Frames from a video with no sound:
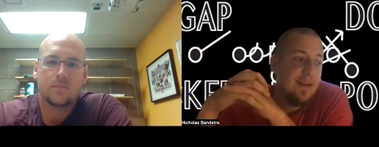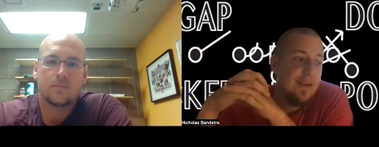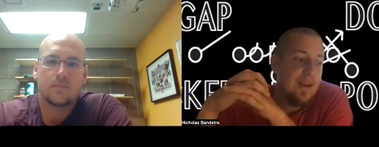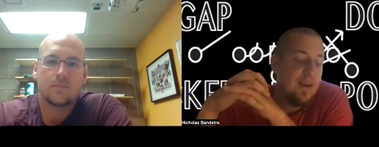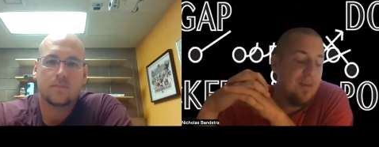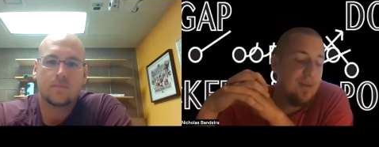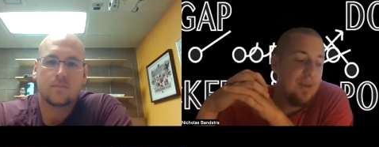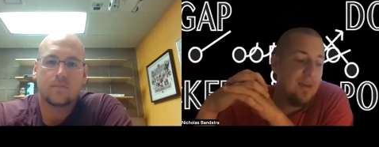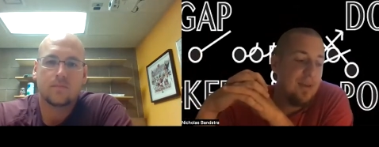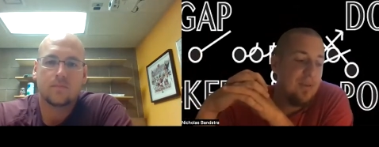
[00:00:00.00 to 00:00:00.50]

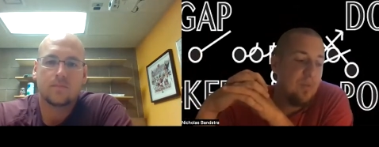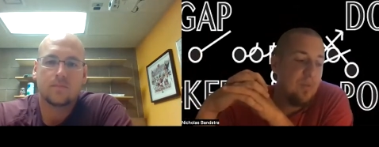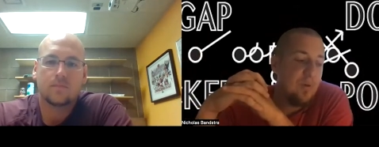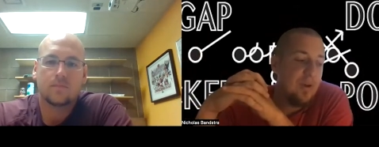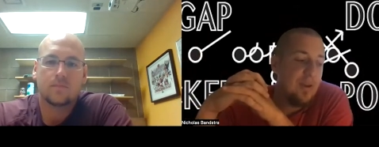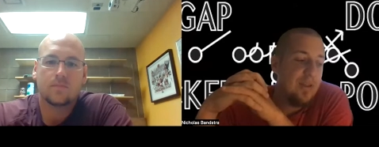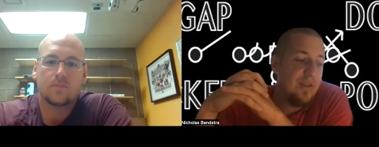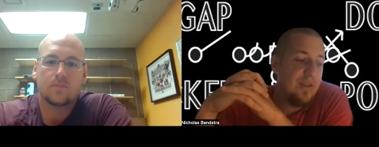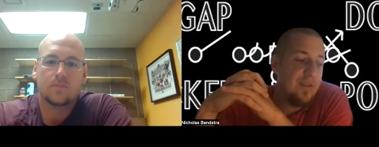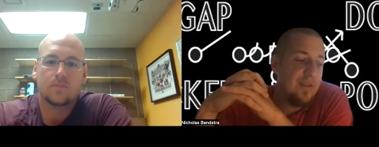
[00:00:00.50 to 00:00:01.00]
Speaker 1: I mean,
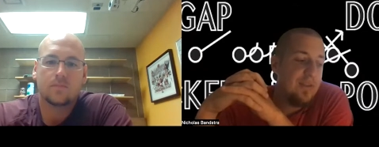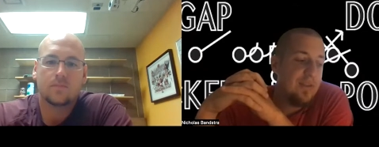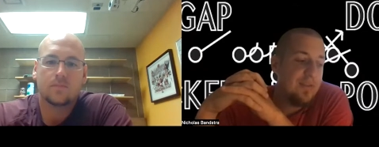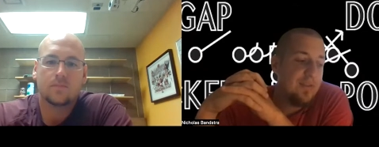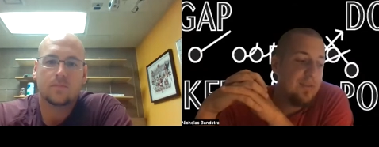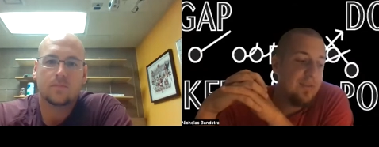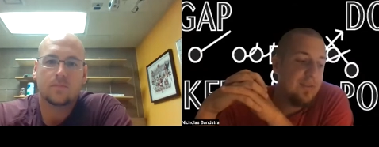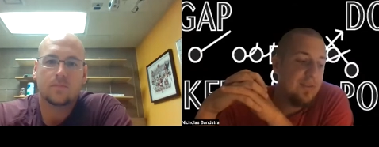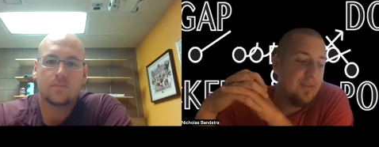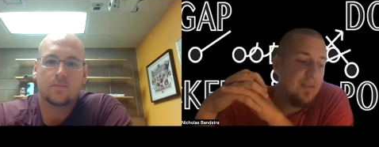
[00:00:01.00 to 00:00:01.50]
what
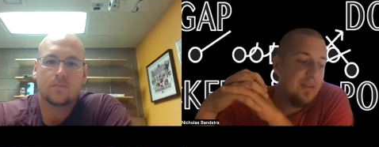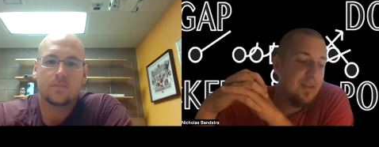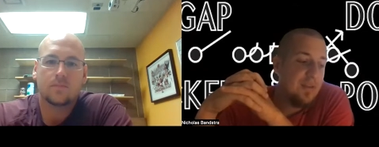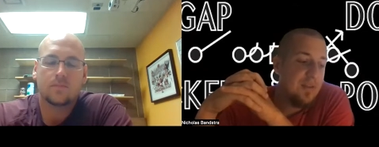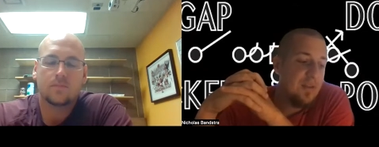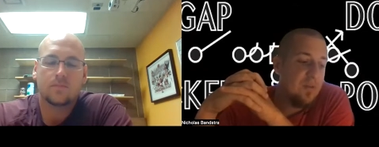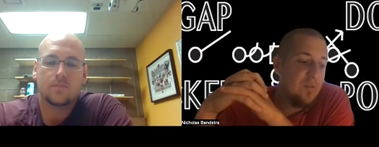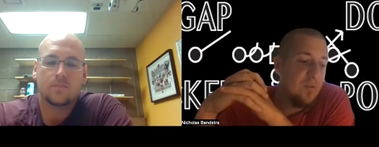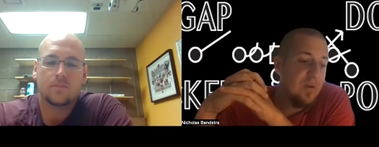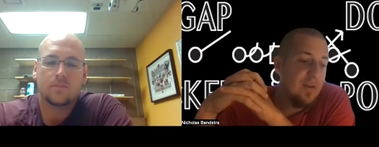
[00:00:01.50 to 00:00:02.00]
is
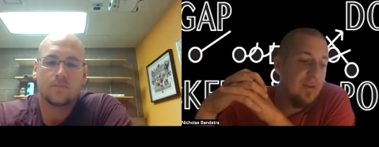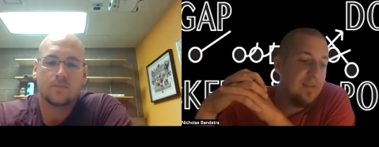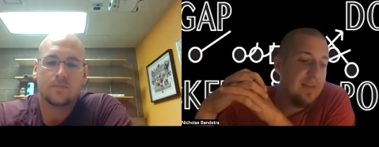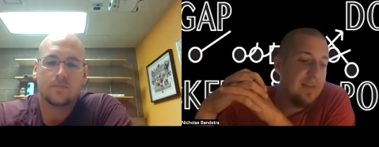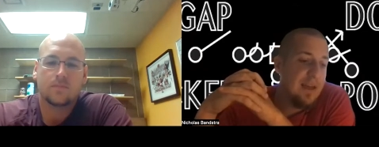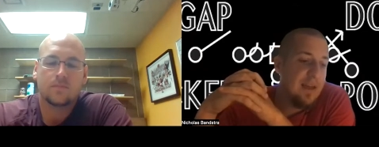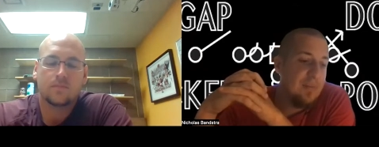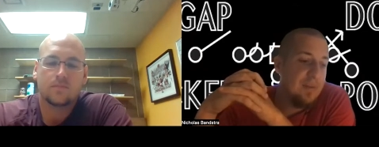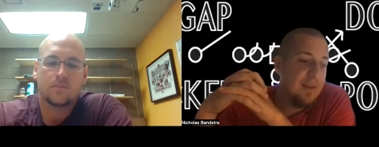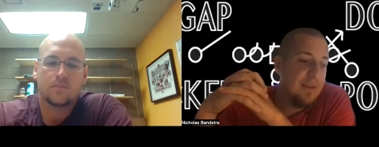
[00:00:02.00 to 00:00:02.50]
what has
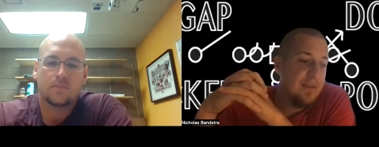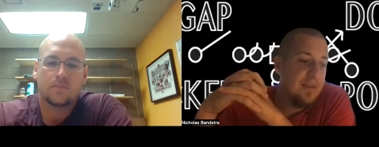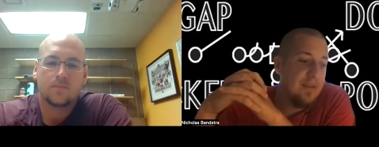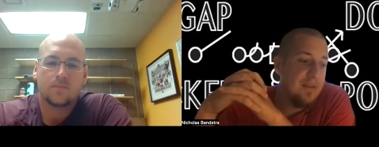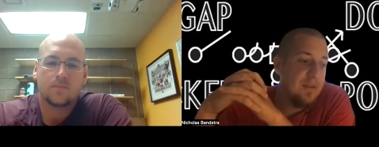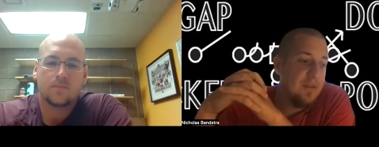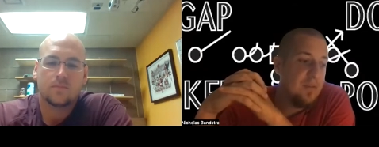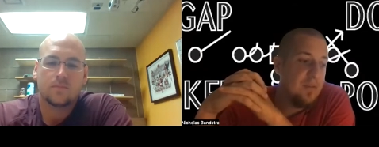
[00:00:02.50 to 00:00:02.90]
that been?